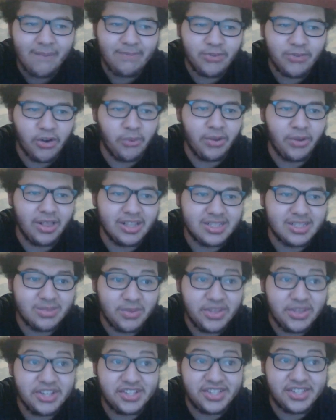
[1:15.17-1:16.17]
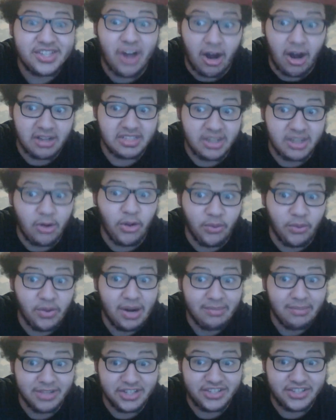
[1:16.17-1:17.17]
Don't really listen to This is the, honestly the only
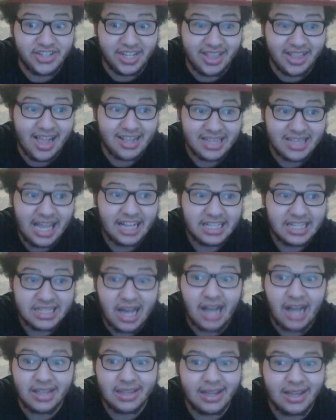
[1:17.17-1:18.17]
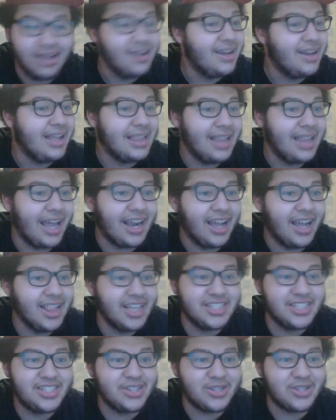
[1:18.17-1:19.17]
one I'm listening like, like constantly. Like,
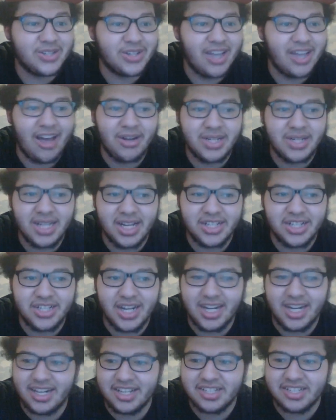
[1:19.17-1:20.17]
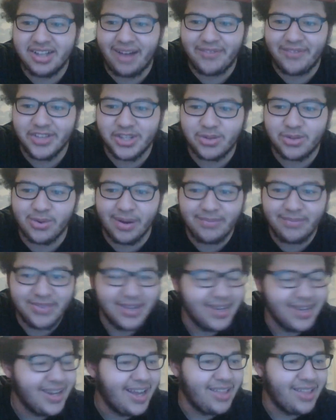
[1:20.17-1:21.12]
unless you also count uh, JD's off the script.